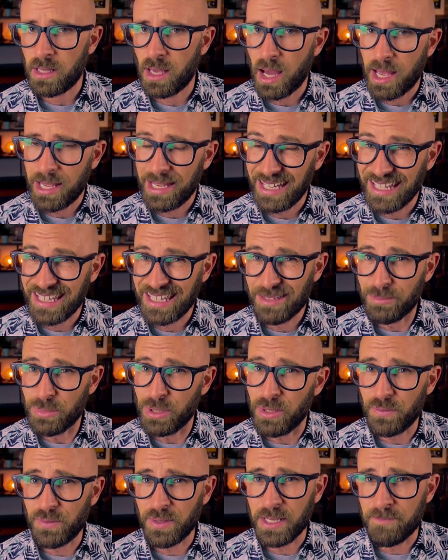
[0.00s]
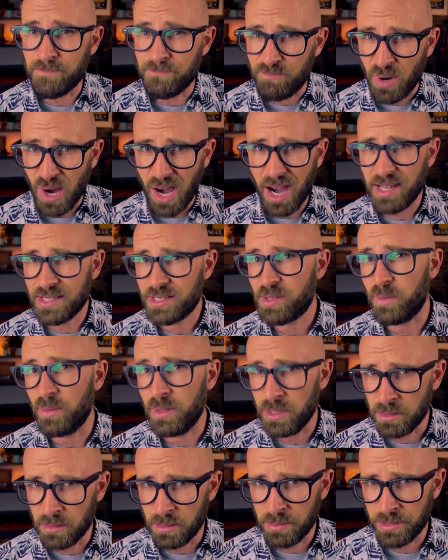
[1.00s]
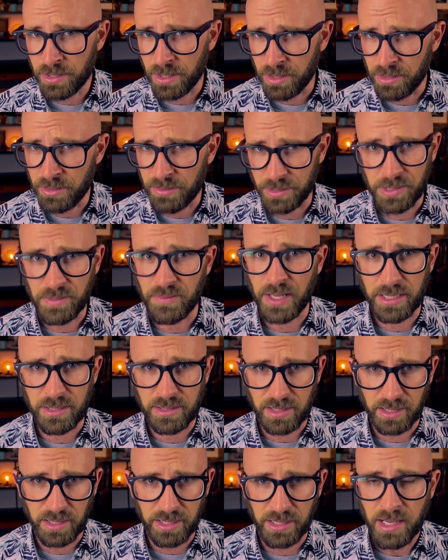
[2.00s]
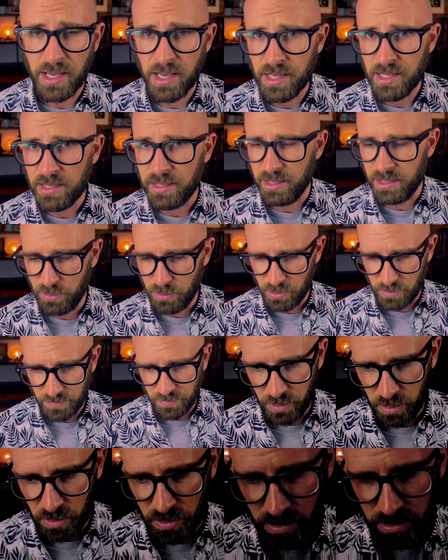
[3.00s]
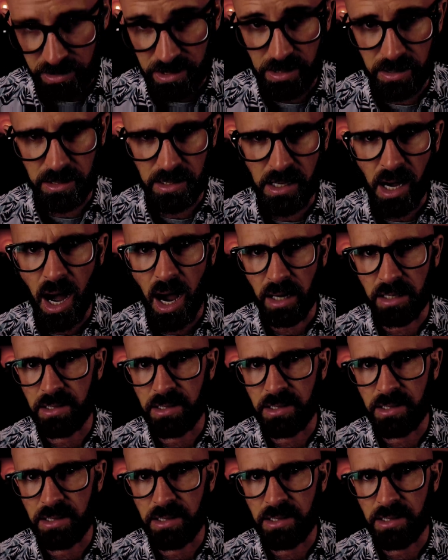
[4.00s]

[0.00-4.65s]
guy in the movie, but we all know that eventually he will fall to the dark